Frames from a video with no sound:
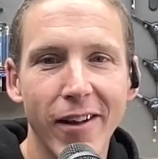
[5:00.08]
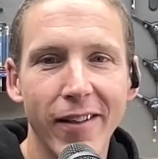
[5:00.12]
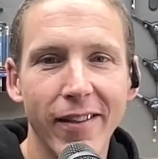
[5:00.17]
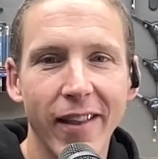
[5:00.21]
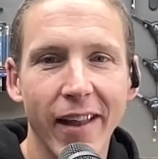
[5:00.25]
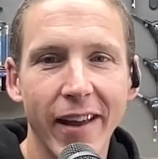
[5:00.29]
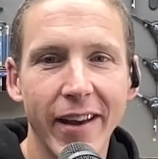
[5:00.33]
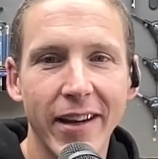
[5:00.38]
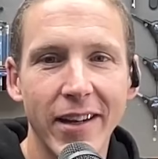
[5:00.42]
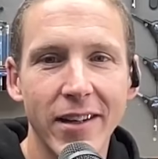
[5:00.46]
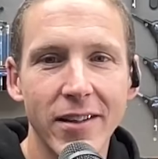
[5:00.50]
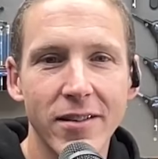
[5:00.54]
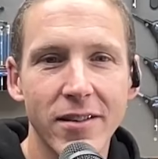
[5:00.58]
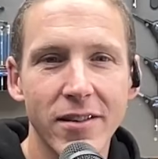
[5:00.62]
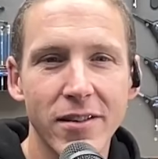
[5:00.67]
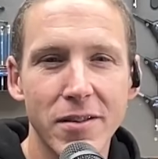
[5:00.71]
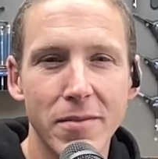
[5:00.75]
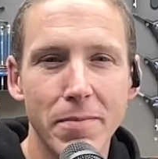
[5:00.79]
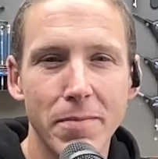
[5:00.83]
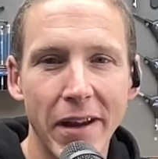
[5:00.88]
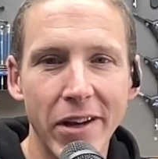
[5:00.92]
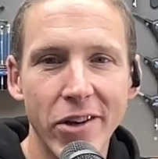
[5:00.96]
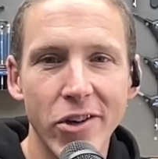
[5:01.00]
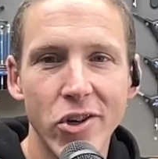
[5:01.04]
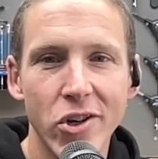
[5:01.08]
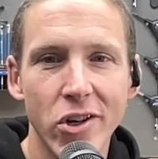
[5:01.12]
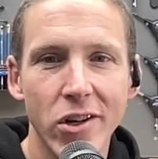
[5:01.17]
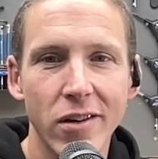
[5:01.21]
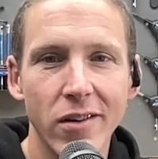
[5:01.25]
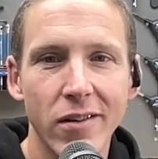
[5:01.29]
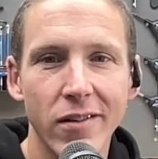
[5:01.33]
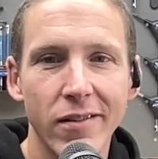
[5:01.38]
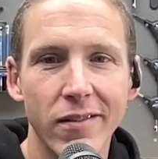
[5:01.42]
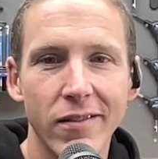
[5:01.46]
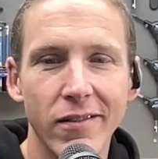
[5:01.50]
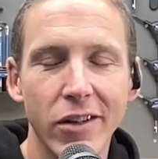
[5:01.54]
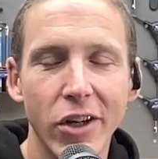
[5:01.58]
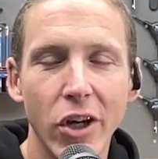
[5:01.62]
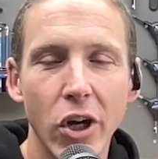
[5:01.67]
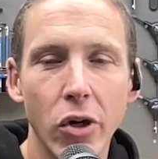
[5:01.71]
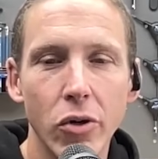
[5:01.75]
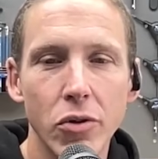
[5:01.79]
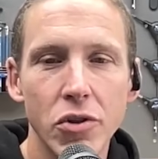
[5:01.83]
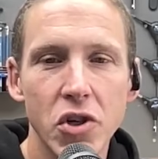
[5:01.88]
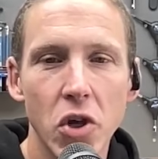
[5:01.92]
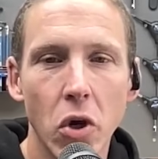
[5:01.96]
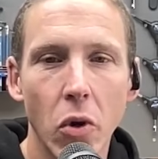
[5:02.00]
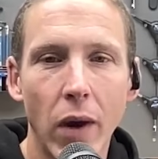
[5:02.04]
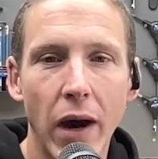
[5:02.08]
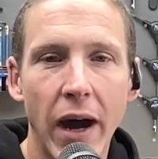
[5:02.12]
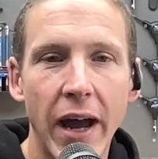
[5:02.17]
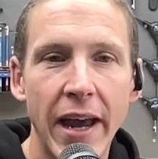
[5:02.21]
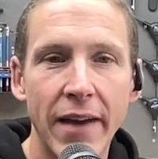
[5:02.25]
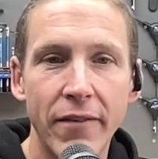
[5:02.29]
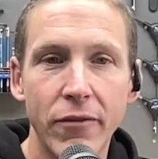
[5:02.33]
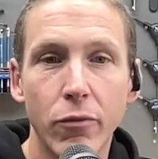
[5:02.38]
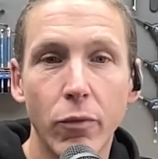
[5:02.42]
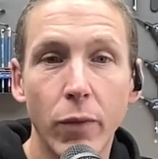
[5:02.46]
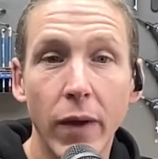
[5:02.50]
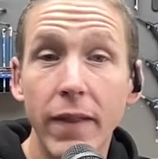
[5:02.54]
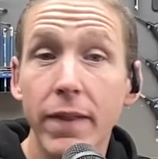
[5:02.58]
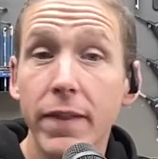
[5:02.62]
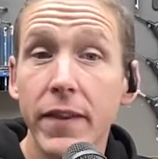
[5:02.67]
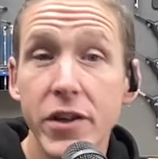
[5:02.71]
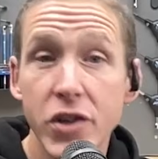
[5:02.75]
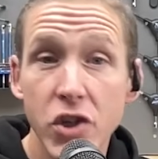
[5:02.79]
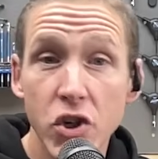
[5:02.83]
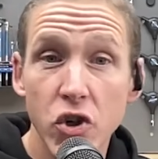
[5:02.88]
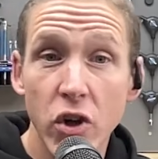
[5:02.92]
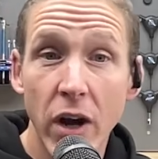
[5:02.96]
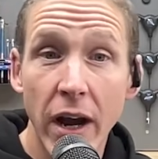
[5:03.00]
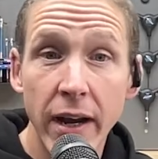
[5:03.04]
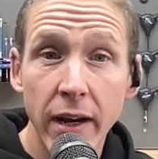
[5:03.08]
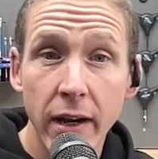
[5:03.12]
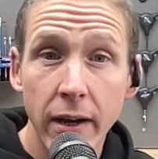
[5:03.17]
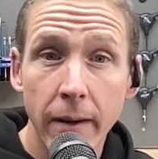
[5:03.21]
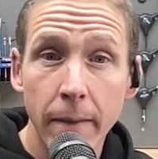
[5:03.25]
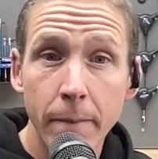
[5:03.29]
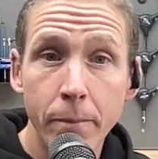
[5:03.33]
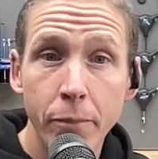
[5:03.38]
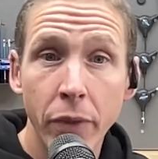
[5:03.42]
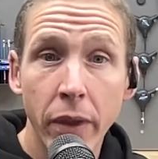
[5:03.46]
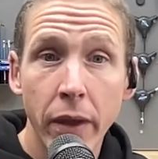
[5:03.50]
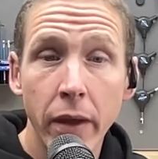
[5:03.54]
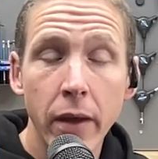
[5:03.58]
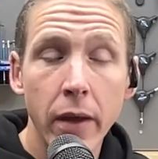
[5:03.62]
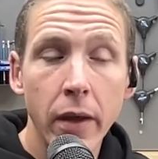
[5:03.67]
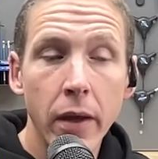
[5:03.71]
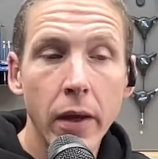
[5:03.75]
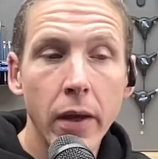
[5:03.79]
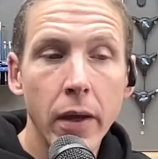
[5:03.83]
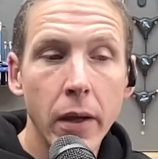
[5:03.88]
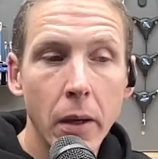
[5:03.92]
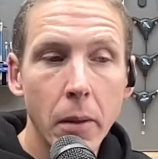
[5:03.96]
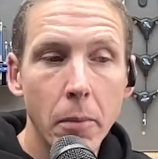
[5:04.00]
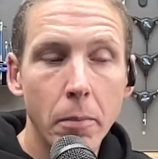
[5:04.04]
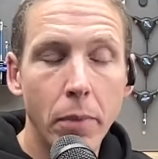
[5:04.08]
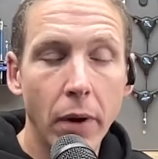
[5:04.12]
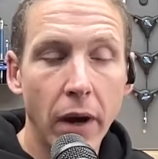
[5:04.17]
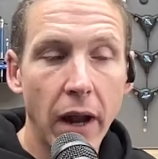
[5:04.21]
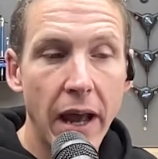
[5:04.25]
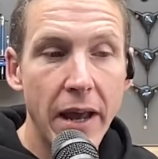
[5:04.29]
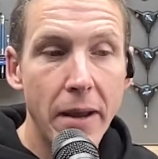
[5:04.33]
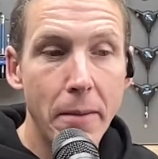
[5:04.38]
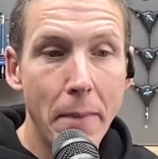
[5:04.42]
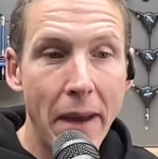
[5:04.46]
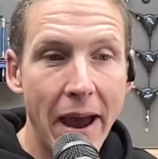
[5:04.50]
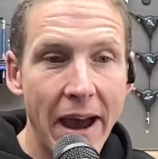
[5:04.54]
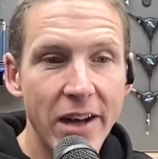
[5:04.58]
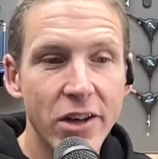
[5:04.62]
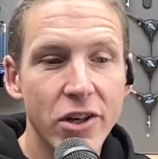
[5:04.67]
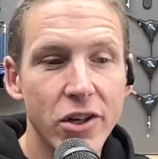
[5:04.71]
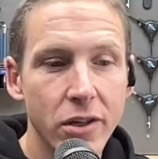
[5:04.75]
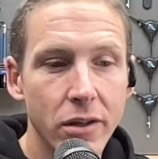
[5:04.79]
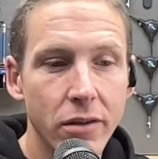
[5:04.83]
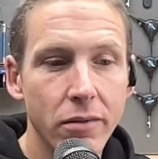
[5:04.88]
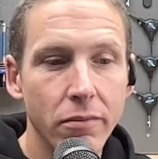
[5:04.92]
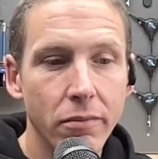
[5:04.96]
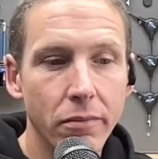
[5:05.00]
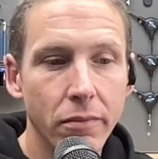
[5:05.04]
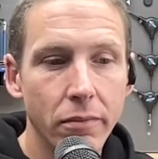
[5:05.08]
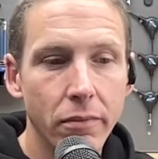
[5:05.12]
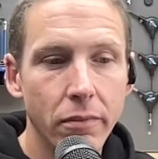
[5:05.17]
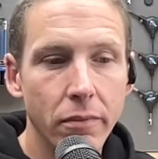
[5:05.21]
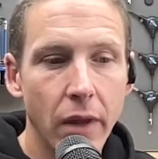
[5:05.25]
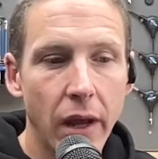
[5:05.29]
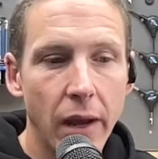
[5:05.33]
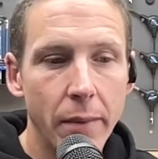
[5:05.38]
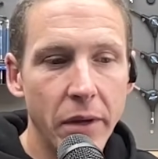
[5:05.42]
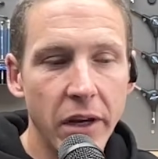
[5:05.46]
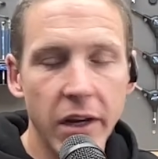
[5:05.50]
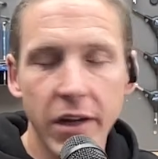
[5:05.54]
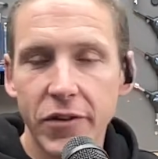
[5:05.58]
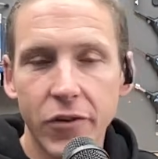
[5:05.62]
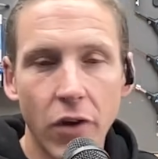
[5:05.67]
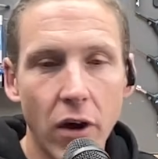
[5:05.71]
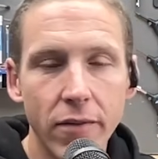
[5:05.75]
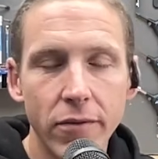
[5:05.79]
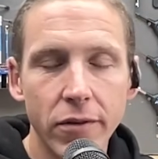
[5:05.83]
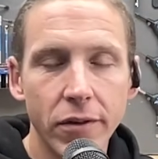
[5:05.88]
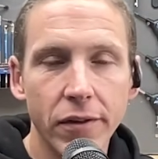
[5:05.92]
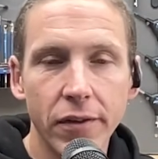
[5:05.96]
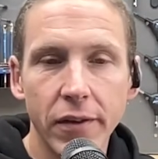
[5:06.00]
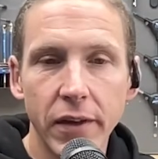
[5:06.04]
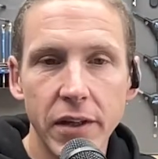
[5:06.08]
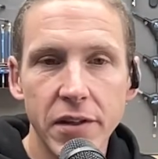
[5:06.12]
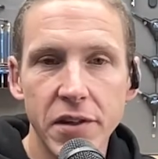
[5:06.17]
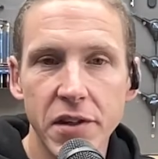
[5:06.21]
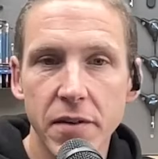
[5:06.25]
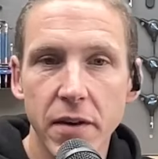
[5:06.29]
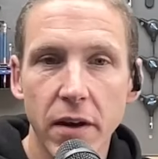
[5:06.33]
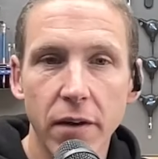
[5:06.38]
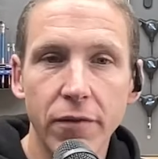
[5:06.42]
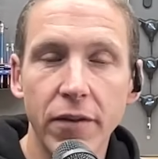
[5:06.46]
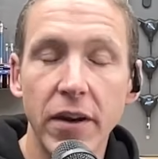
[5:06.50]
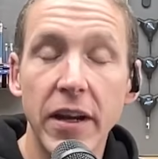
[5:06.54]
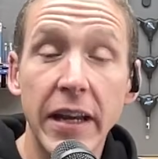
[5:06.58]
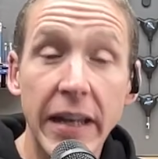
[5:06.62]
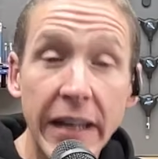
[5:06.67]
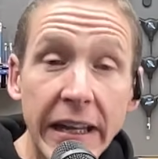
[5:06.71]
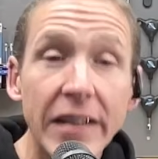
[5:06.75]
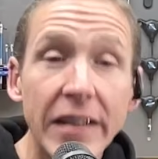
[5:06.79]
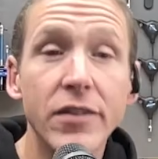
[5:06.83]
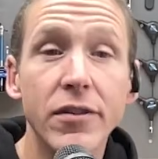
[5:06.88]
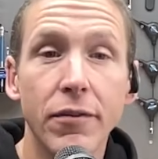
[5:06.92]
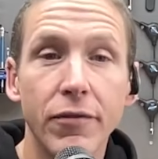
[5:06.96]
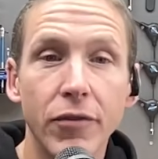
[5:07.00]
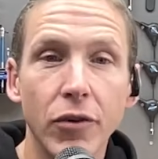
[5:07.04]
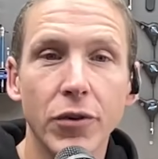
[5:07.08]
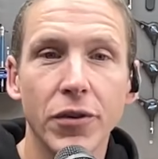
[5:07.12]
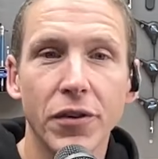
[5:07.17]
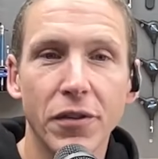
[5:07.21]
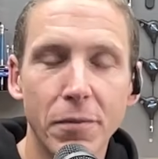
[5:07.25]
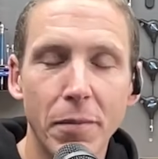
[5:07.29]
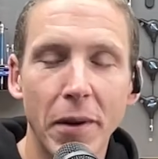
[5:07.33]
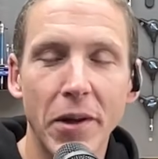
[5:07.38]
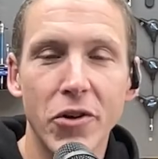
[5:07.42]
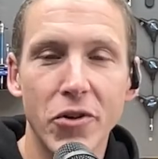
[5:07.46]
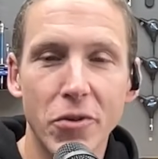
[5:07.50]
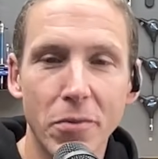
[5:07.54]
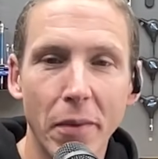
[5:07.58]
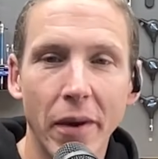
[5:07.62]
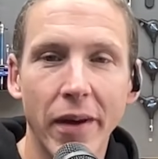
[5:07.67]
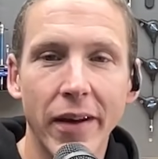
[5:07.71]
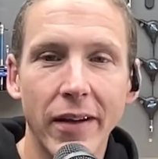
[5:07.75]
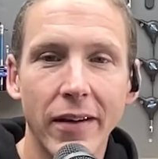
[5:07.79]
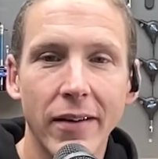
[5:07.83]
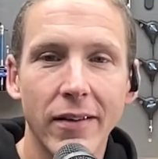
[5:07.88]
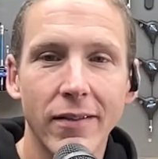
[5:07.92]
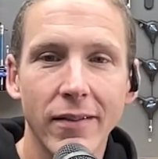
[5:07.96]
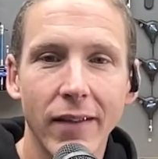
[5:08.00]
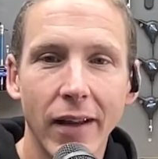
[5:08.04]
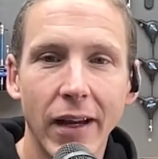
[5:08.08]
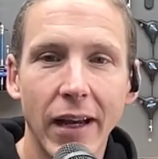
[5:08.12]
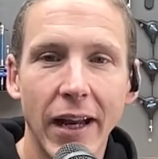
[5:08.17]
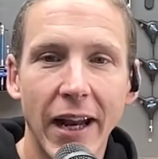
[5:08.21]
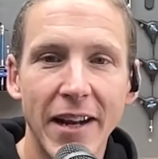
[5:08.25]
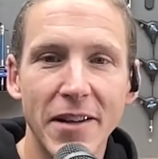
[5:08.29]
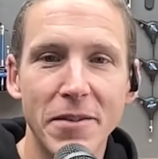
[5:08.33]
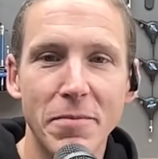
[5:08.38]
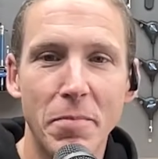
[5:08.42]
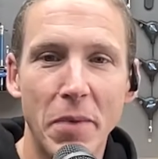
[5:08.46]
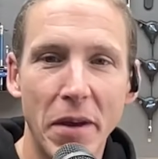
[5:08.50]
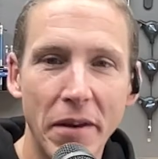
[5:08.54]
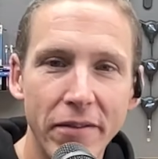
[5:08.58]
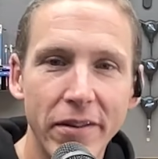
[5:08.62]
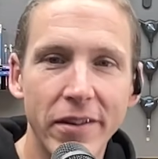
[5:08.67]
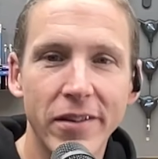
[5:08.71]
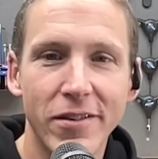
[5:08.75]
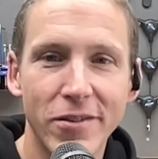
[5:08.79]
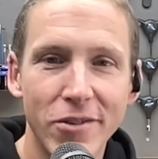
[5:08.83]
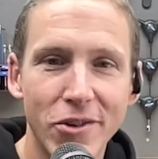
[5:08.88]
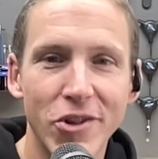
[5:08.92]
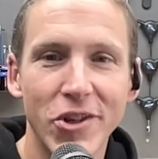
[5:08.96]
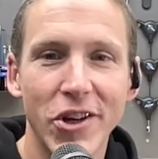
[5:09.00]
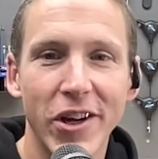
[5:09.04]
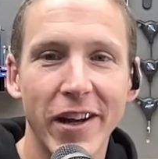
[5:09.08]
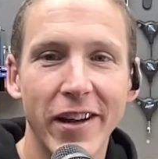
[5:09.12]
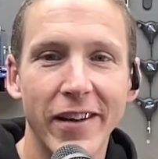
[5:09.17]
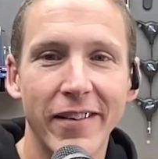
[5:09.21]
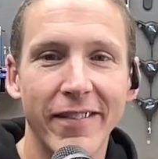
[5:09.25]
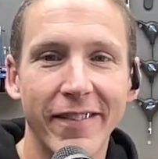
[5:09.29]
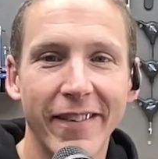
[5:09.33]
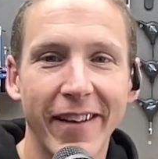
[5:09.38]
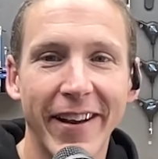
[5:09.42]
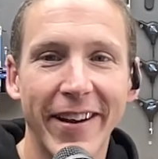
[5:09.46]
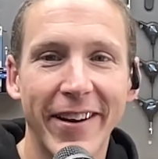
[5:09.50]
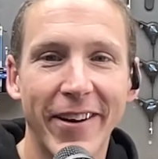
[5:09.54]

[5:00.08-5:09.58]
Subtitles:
like a suspension, you know? So I haven't ridden this Trek, but I imagine, I mean, it's obviously, it is a full suspension bike. Like it has pivots and shit and like